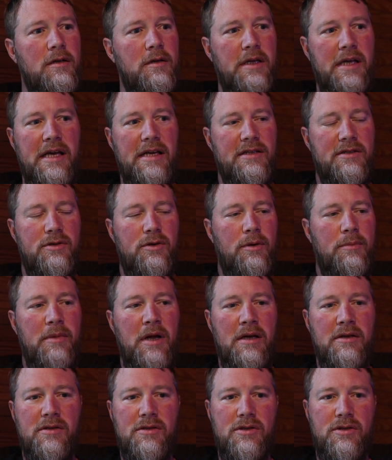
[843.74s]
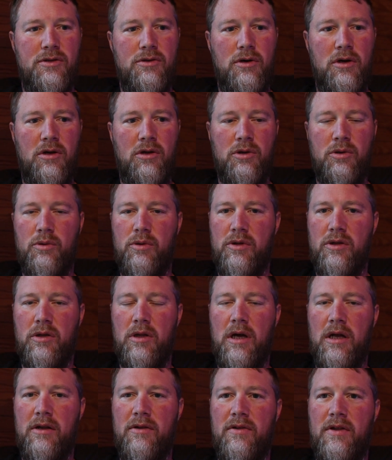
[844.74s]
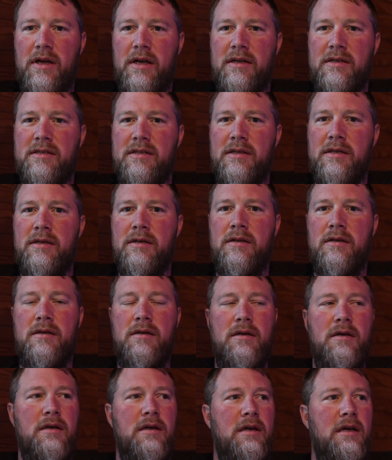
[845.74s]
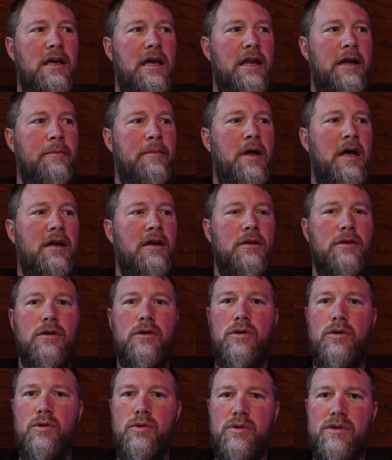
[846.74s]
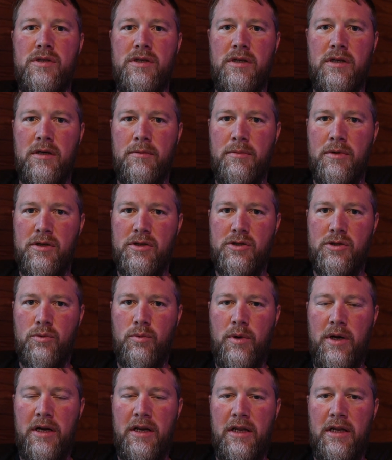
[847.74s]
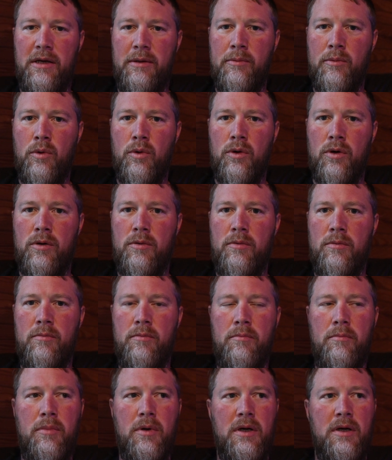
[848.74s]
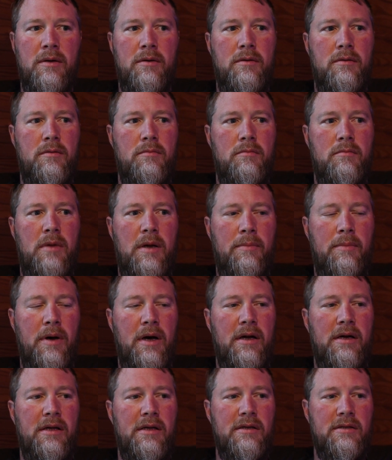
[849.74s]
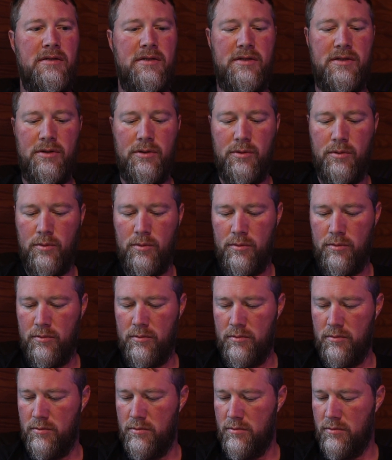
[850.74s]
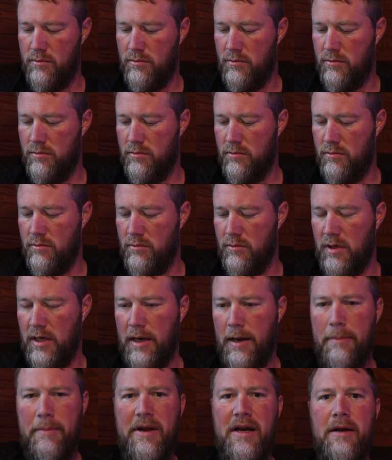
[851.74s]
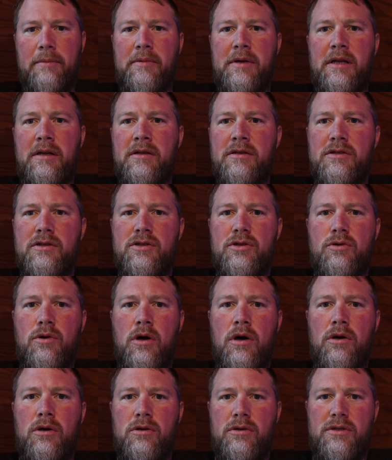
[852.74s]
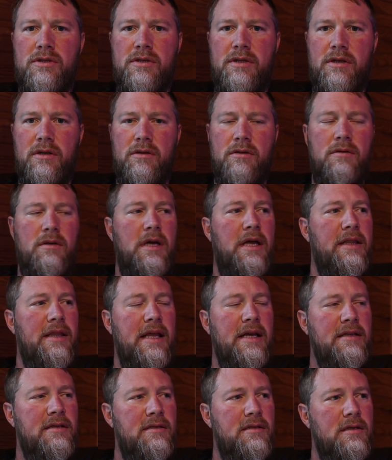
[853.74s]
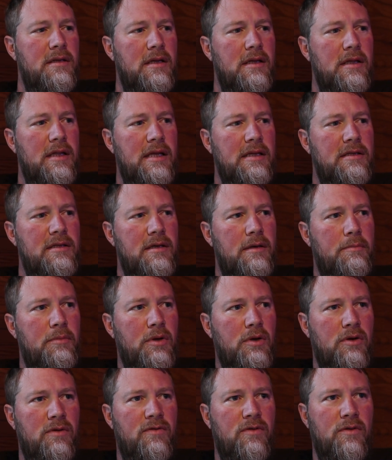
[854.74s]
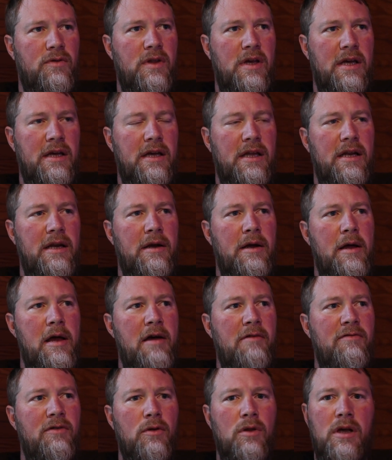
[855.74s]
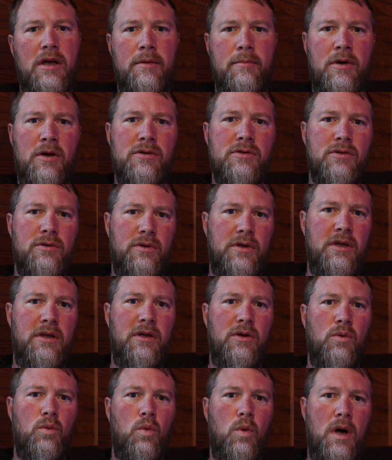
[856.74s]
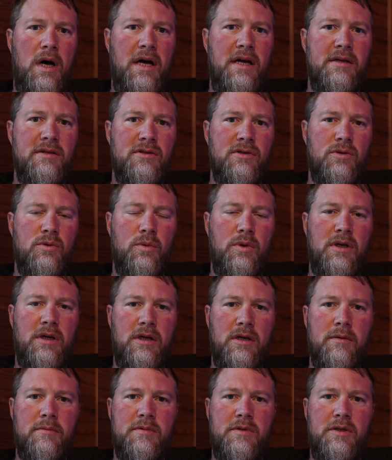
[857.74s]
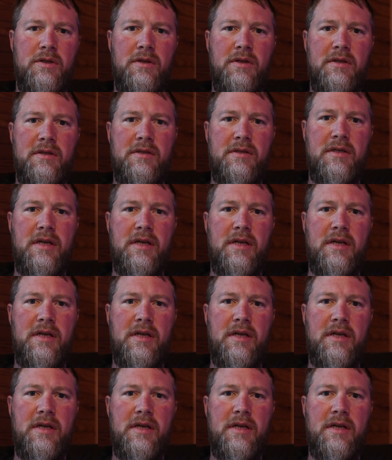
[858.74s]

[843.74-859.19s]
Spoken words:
Yeah, so I'm not struggling with a lot of things, and I'm not losing a bunch of weight anymore, but my body is still, I'm getting stronger still, and that's a beautiful thing. And I feel like I'm also getting wiser when it comes to this